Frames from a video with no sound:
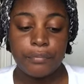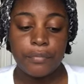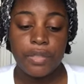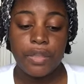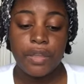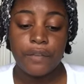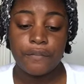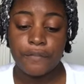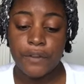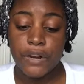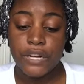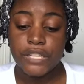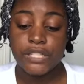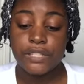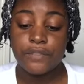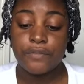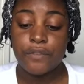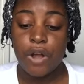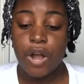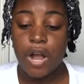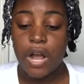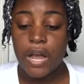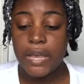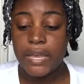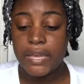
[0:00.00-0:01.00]
first of
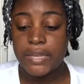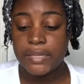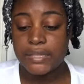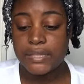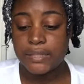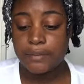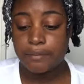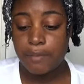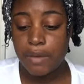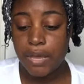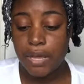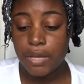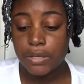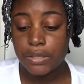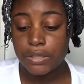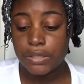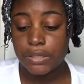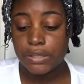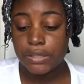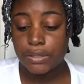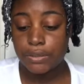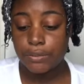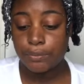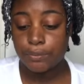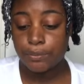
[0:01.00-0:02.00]
all, it
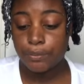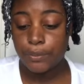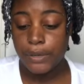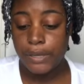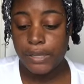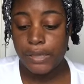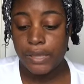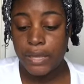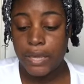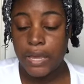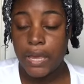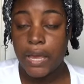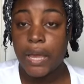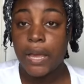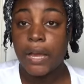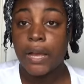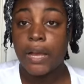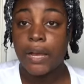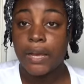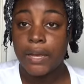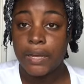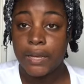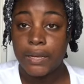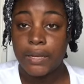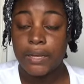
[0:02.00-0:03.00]
smells really
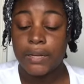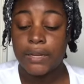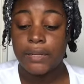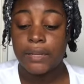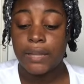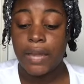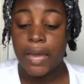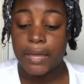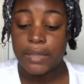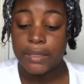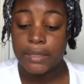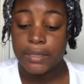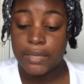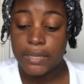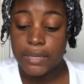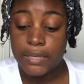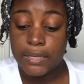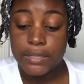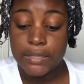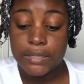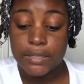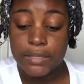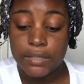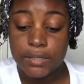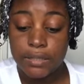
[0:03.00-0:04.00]
good. Like
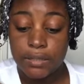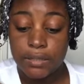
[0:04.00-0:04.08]
this,